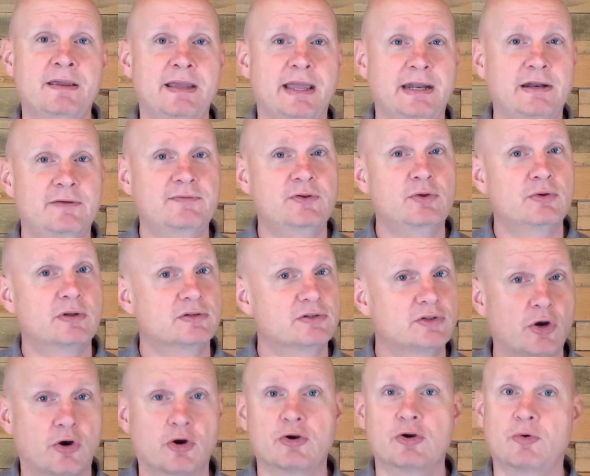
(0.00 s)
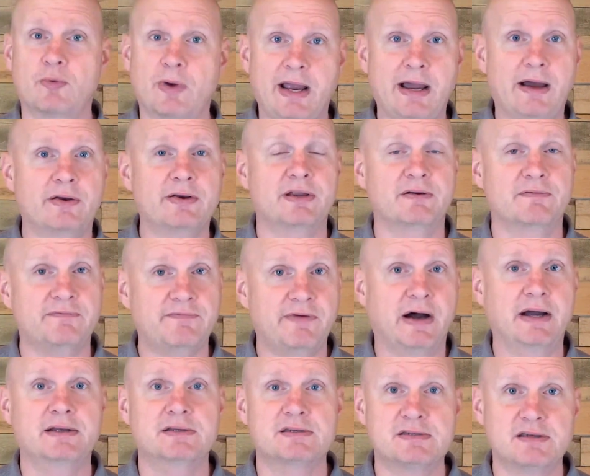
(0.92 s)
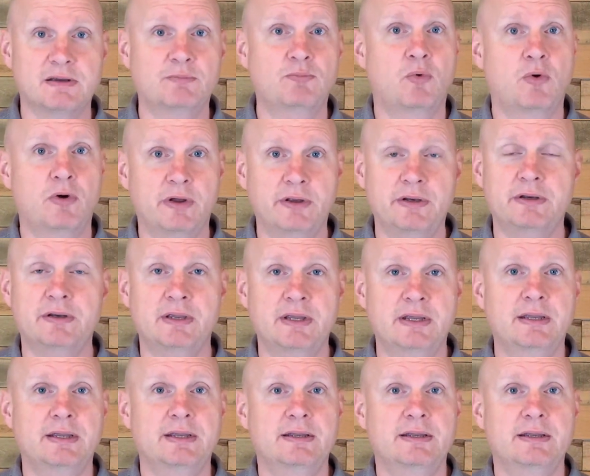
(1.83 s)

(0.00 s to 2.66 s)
And if you can turn around and find someone